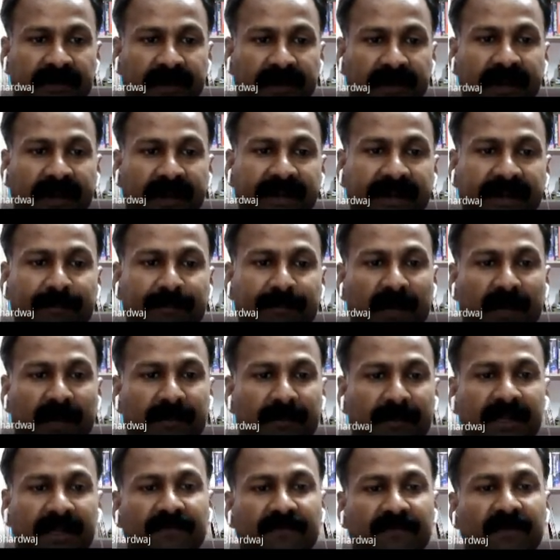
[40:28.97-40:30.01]
relative
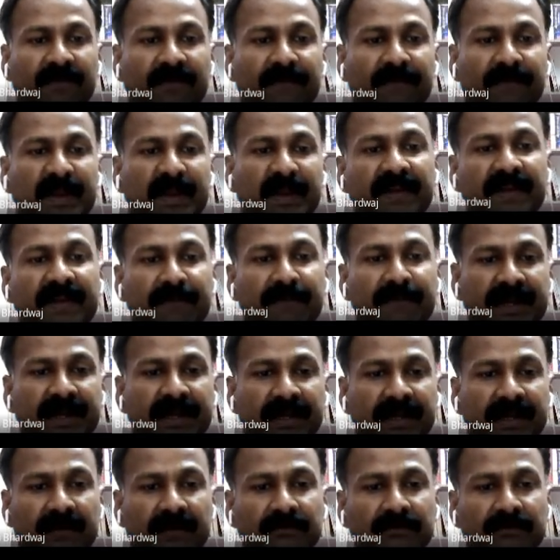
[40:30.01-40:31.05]
permittivity of the
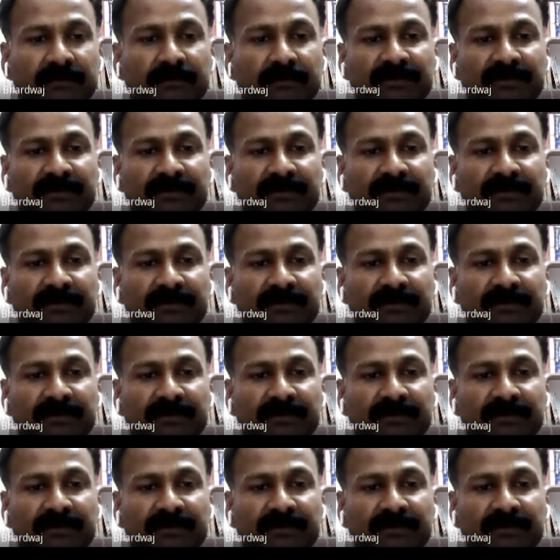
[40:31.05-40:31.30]
medium